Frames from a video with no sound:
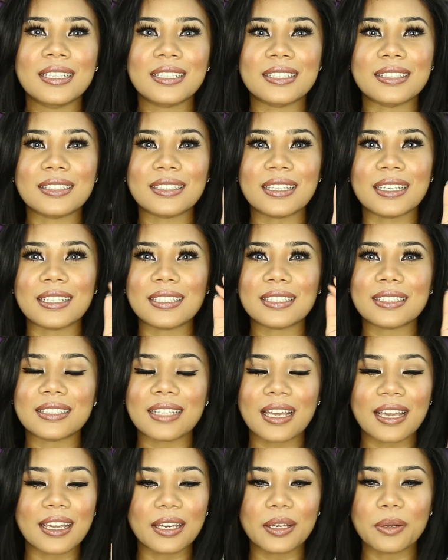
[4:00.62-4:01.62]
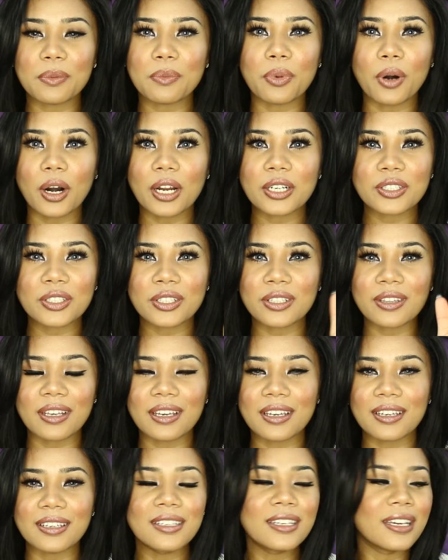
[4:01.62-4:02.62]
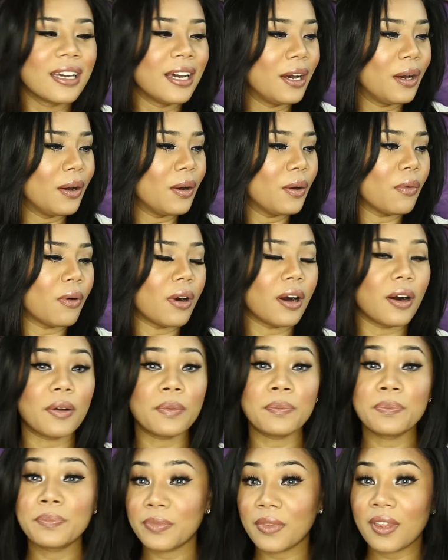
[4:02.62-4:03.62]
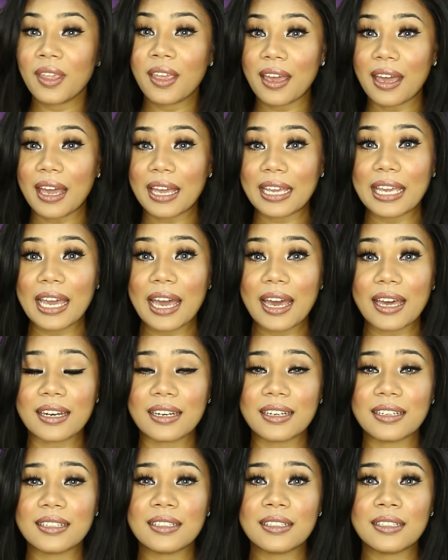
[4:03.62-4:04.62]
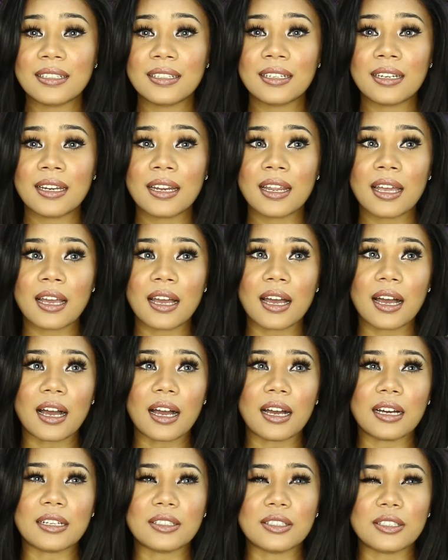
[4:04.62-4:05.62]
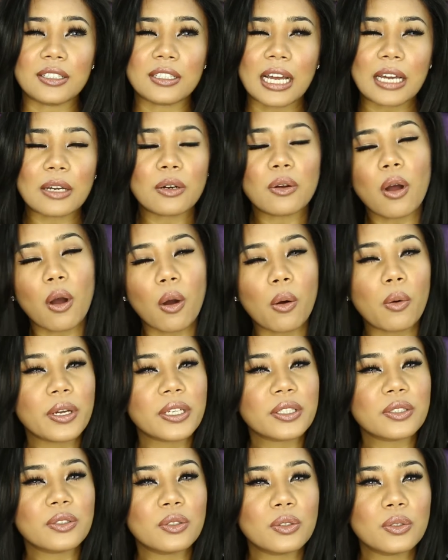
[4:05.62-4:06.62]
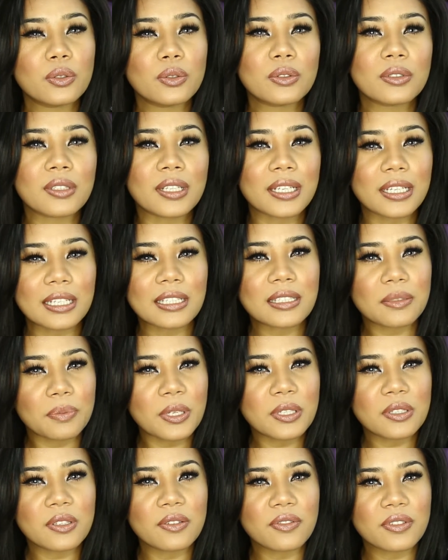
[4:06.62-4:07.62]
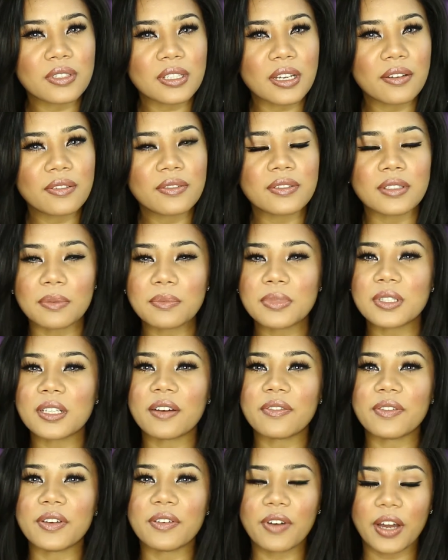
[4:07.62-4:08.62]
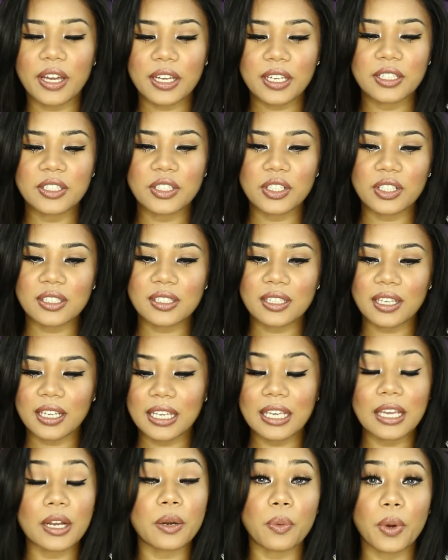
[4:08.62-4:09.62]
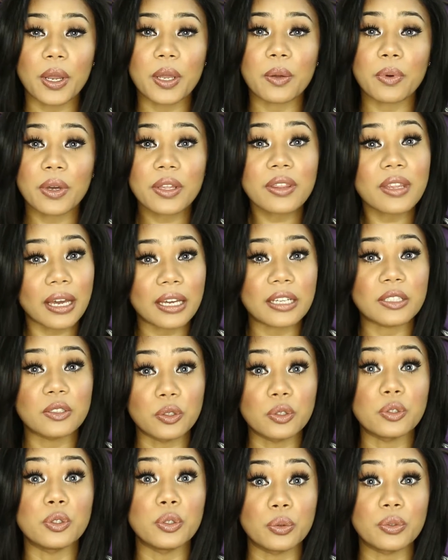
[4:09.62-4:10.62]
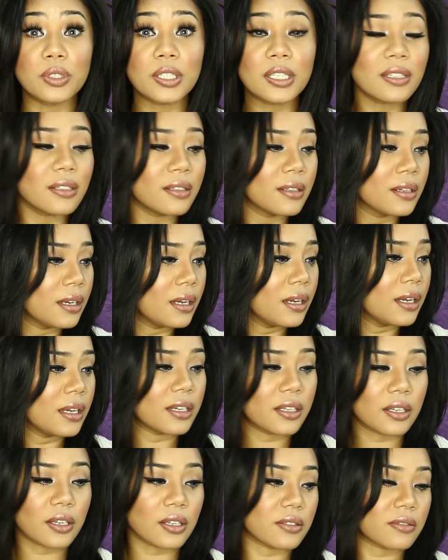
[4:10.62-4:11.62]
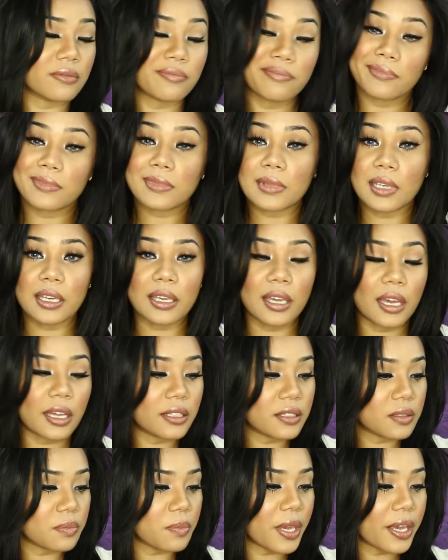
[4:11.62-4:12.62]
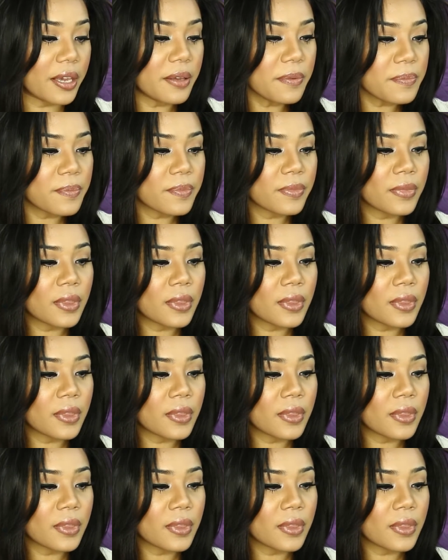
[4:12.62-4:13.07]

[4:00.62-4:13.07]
this stay in brush thing. Well, again, I don't always use expensive stuff. Some stuff, if I can just get away with, I use it because, again, it's me.